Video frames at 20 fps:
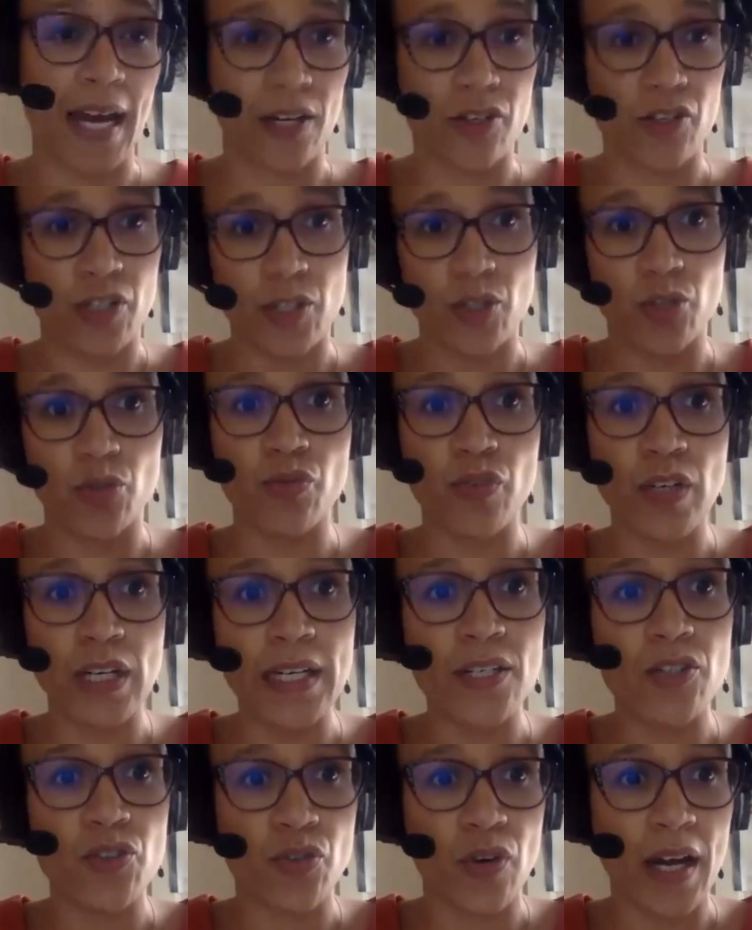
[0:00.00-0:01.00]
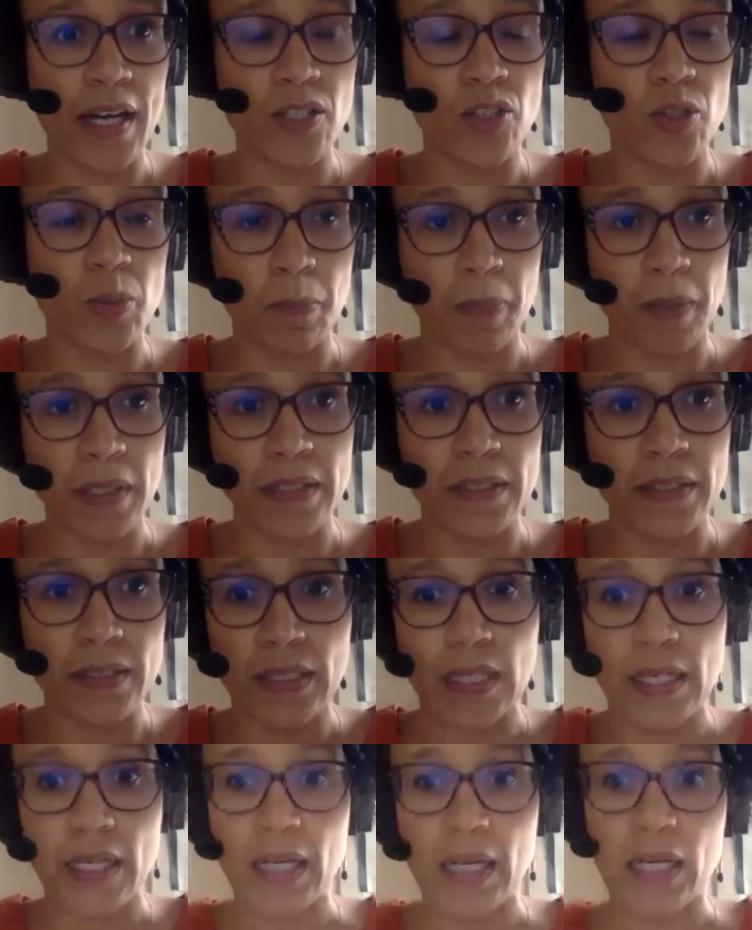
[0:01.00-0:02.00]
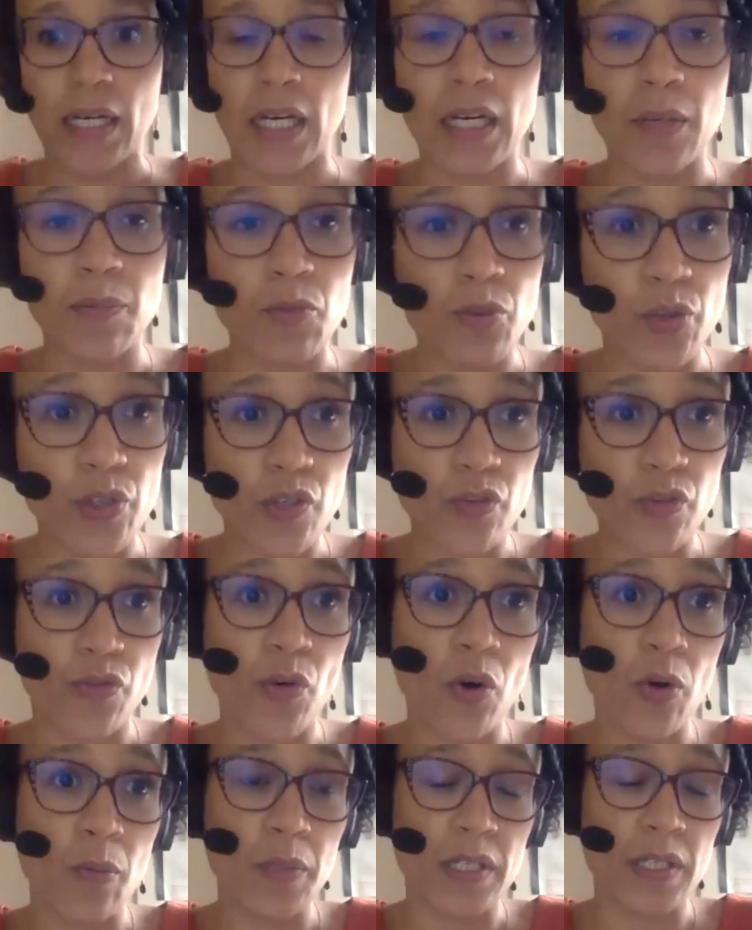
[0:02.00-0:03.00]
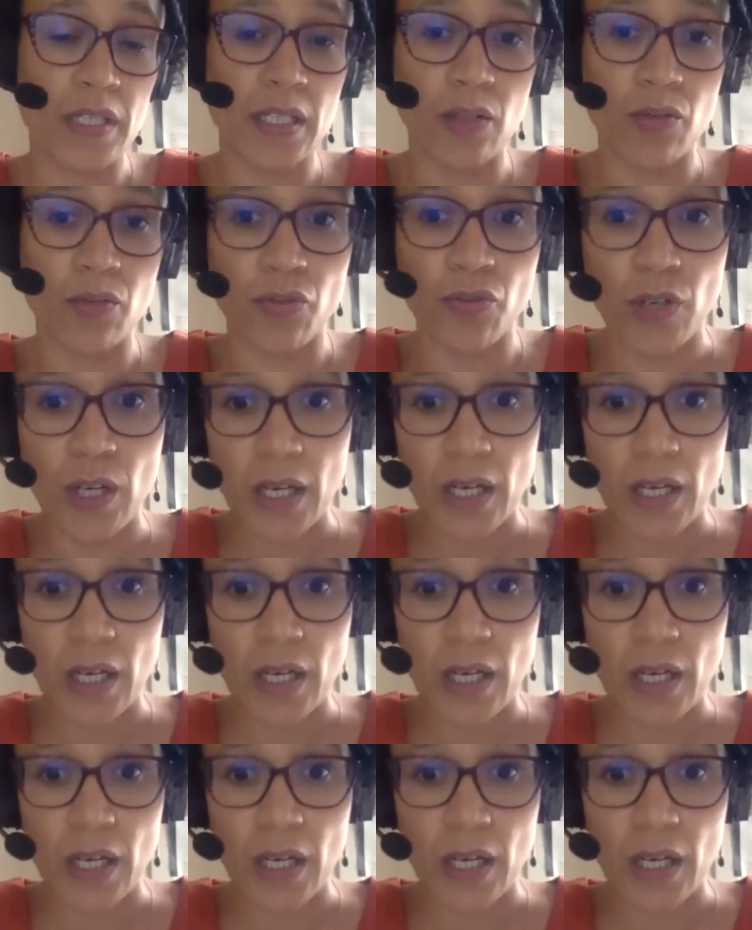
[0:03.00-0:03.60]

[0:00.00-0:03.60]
actually, to really trying to build transformative